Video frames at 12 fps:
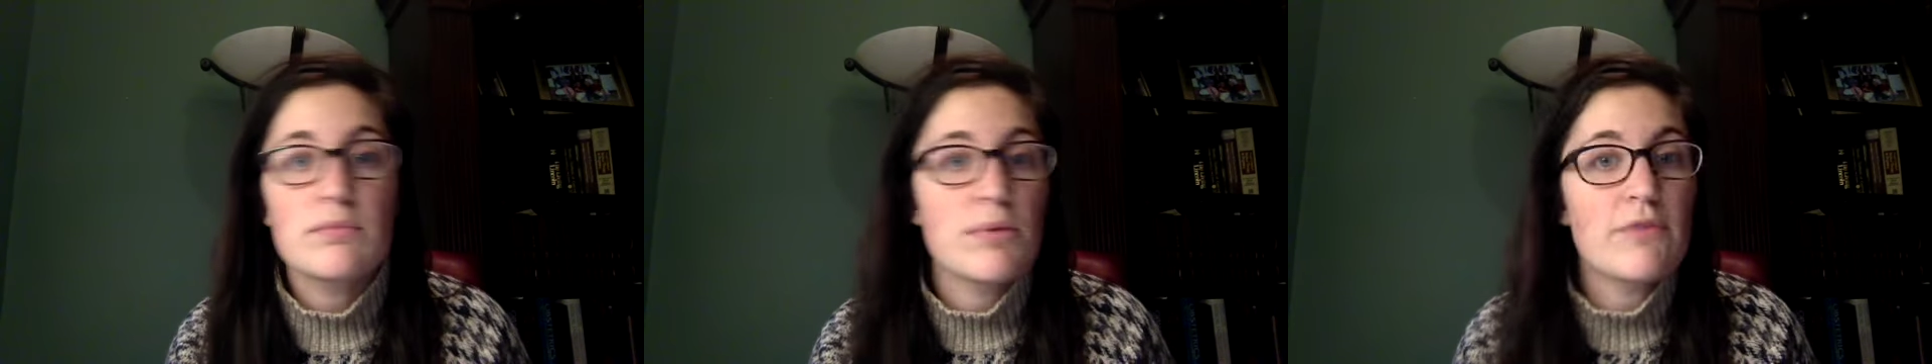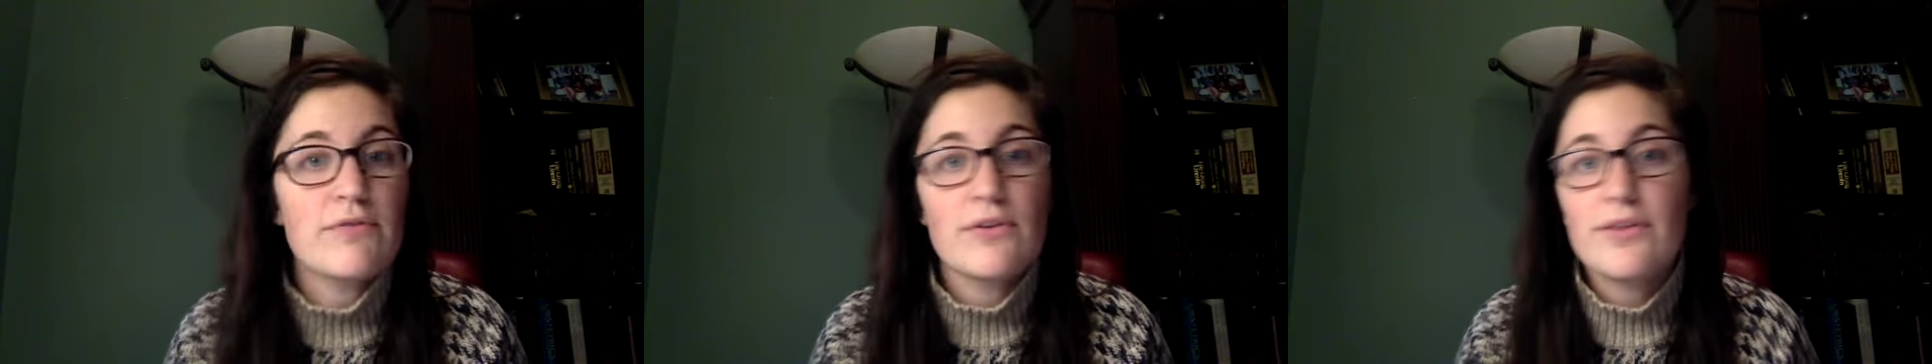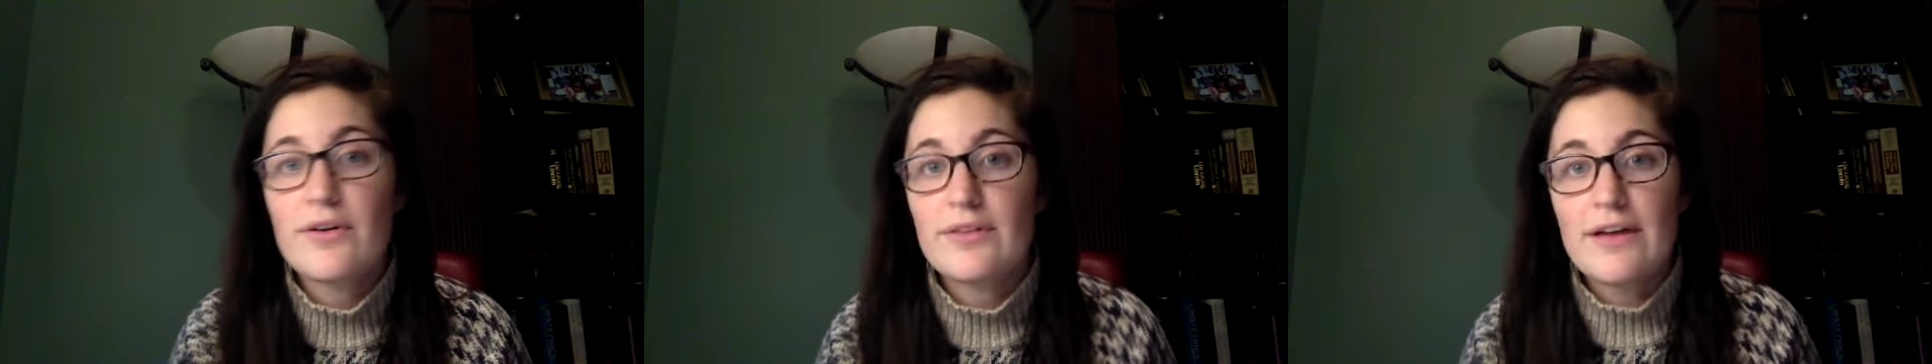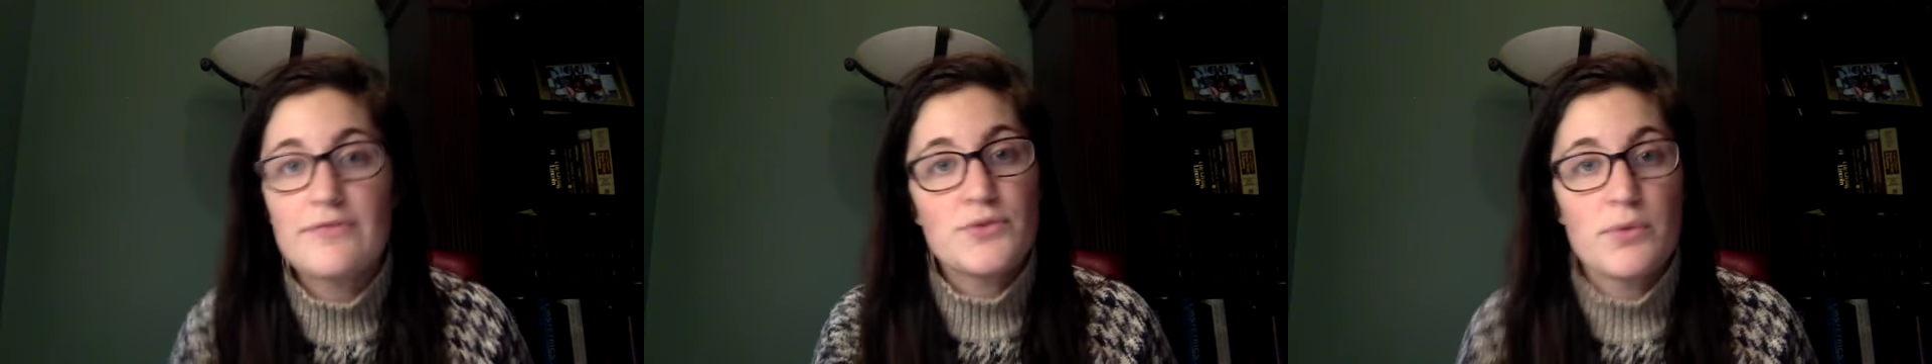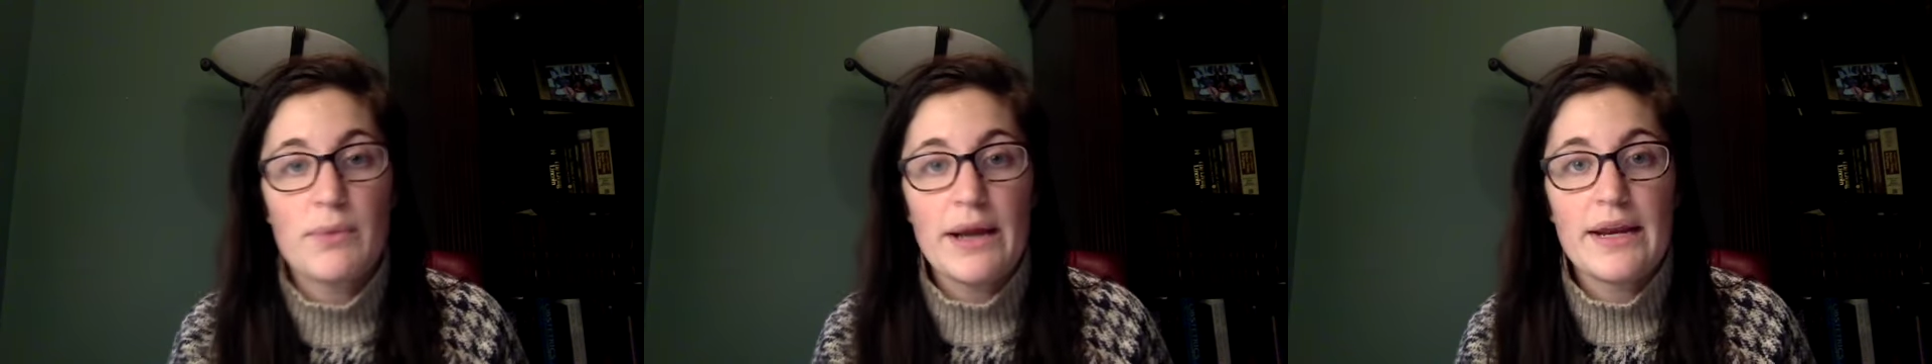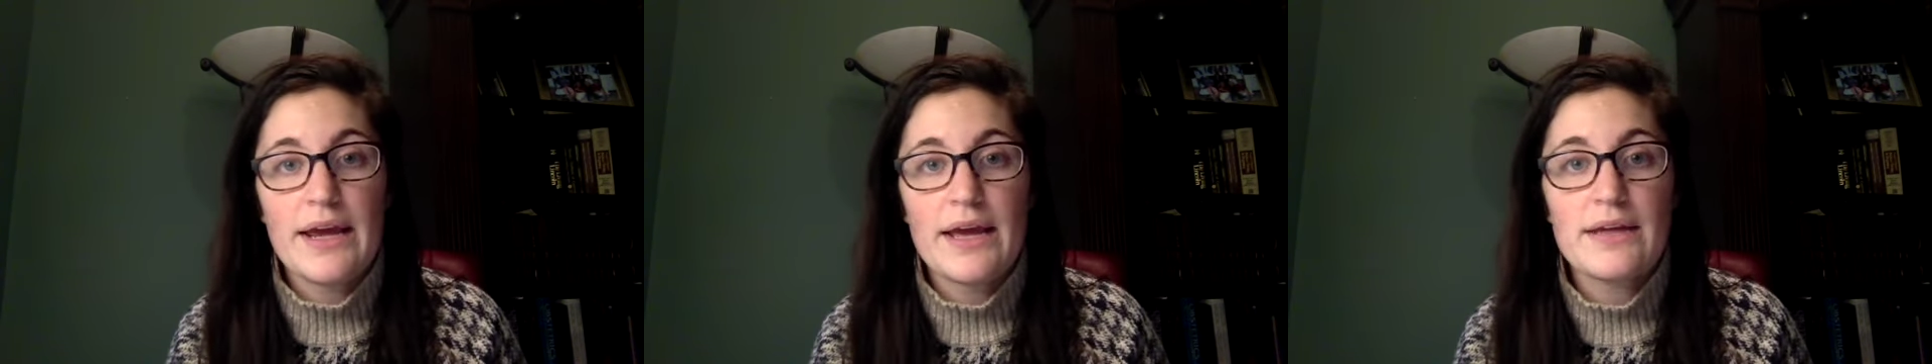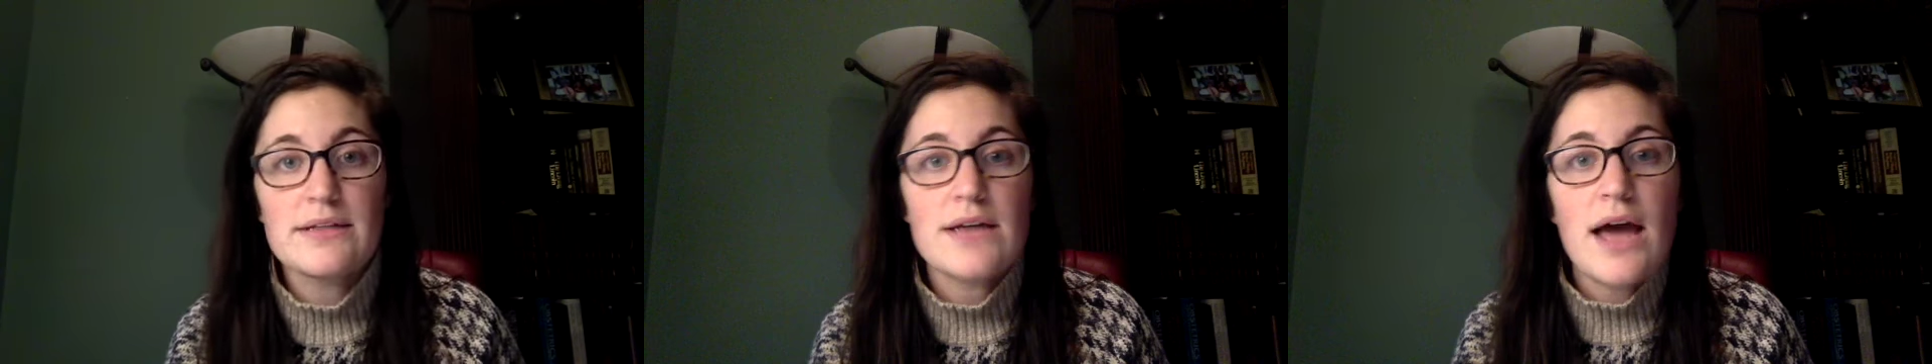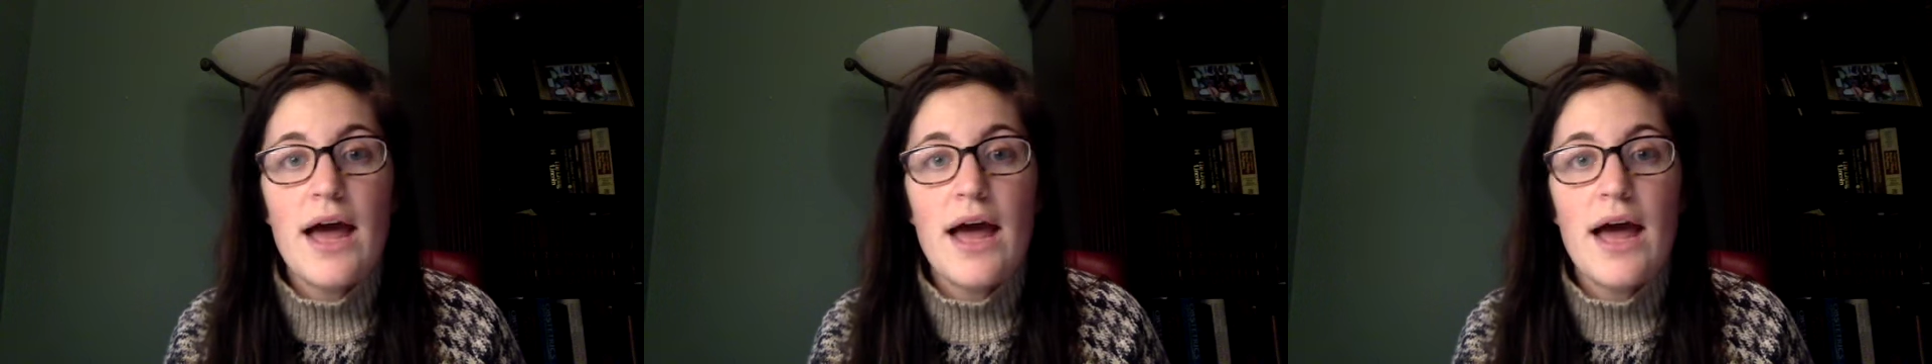prefer their left or right hand